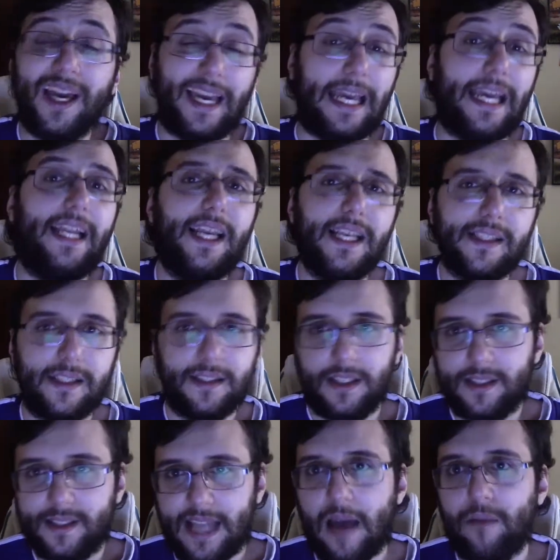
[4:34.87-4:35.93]
it is an
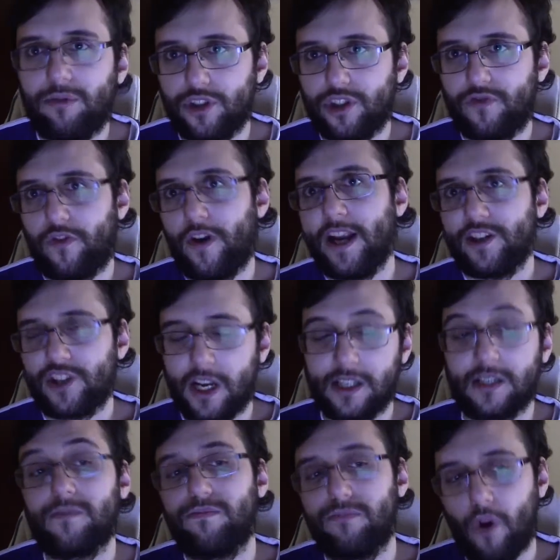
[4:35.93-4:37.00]
established
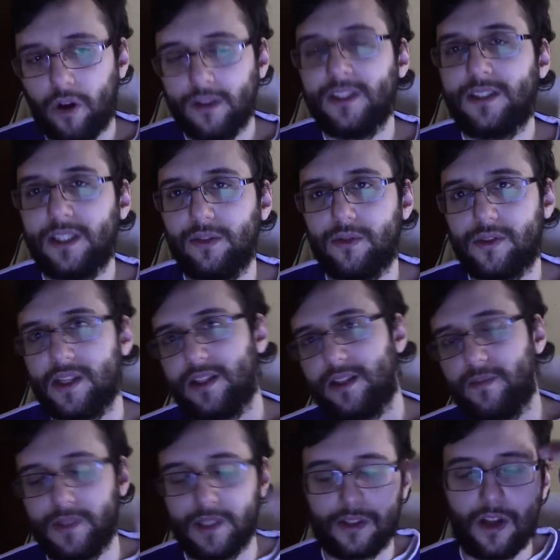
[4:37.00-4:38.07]
franchise on Nintendo
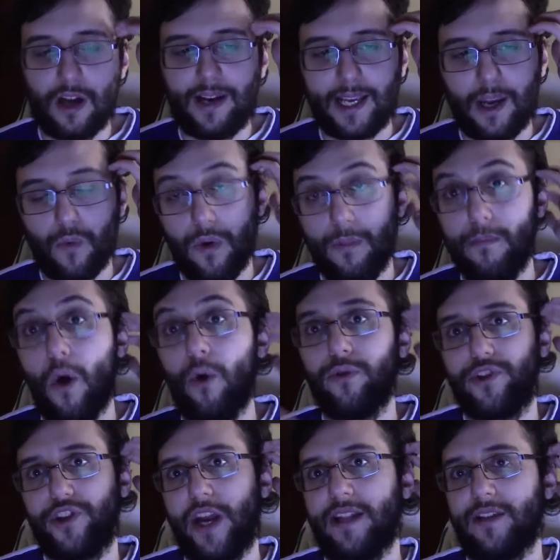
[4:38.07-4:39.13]
systems. It's not like a remote
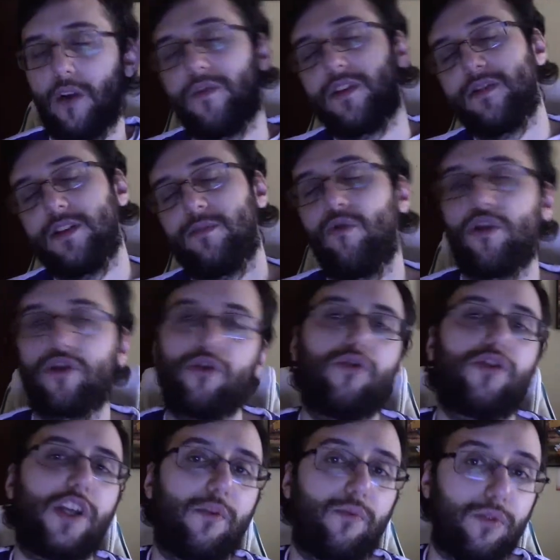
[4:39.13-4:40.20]
chance. Obviously it's more
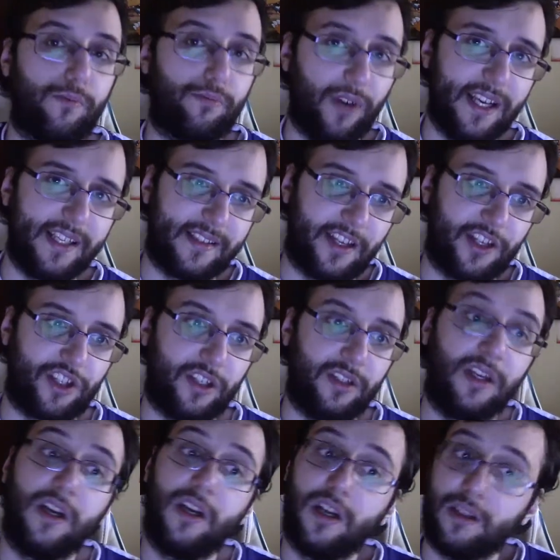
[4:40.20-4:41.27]
associated with PlayStation,
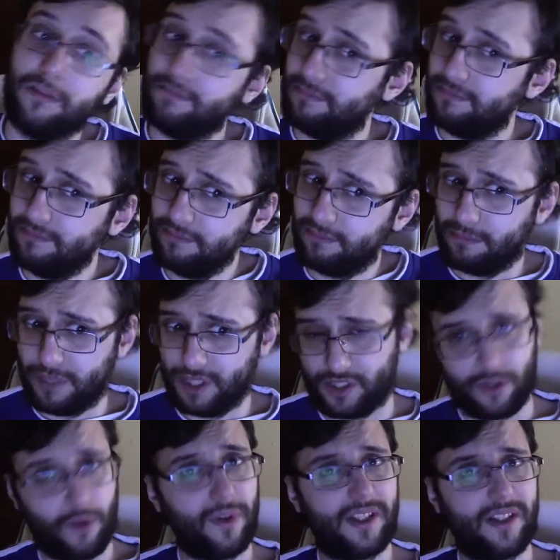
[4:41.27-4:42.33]
but
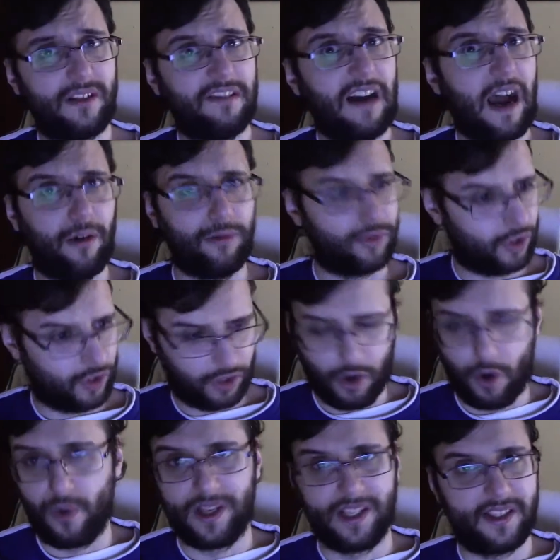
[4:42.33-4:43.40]
so is Cloud,
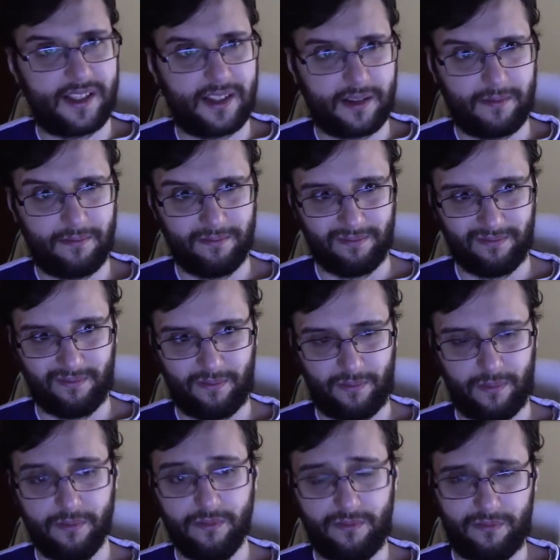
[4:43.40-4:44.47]
so is
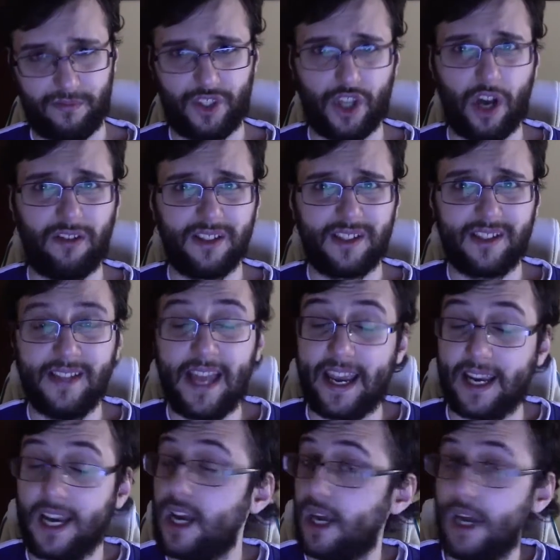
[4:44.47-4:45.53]
Solid
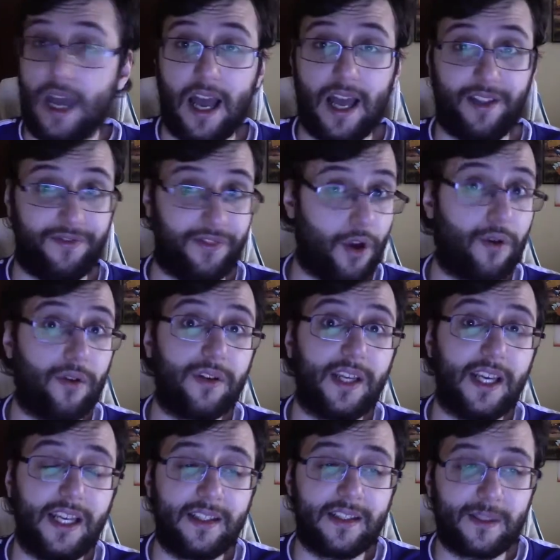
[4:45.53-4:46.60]
Snake, and they're
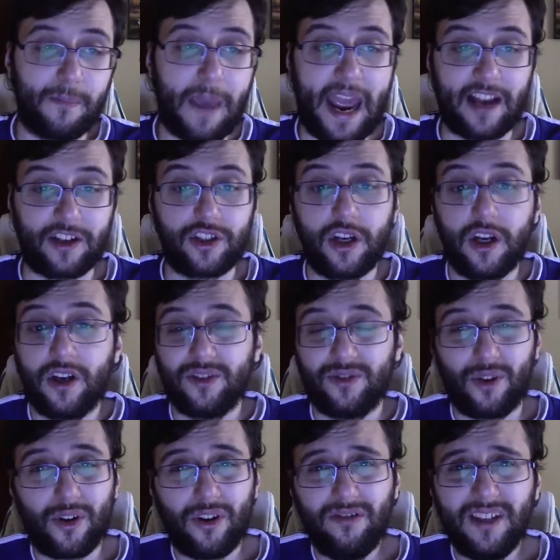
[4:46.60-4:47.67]
in Smash.
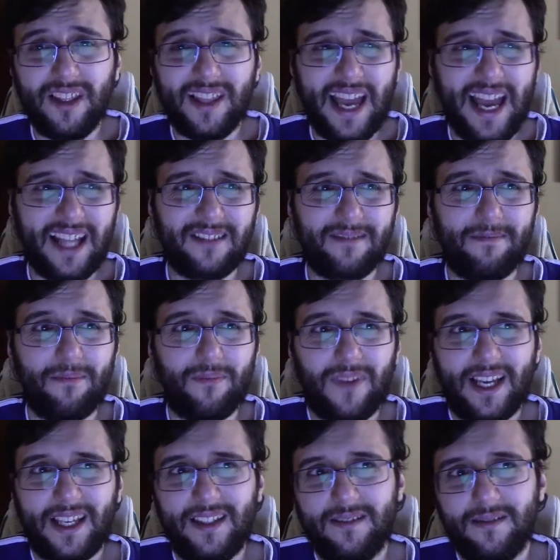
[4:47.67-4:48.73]
Not only that,
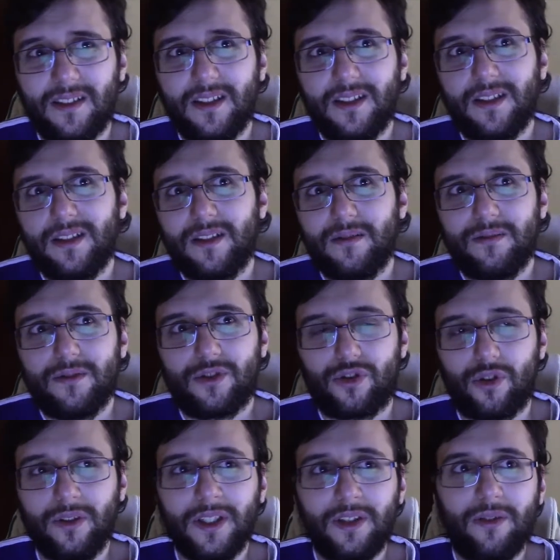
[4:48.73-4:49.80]
like,
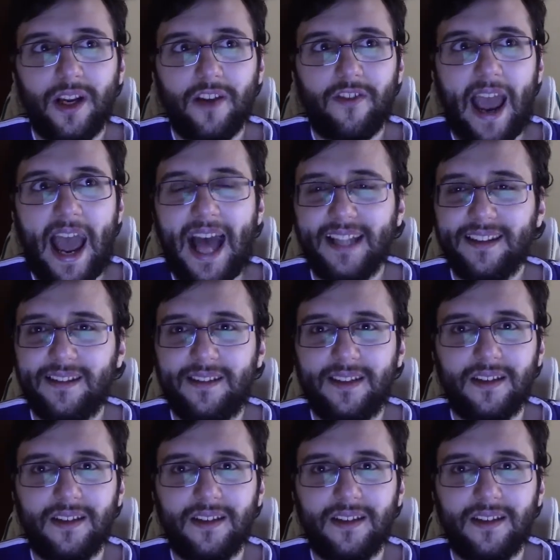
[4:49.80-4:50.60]
Sony could have had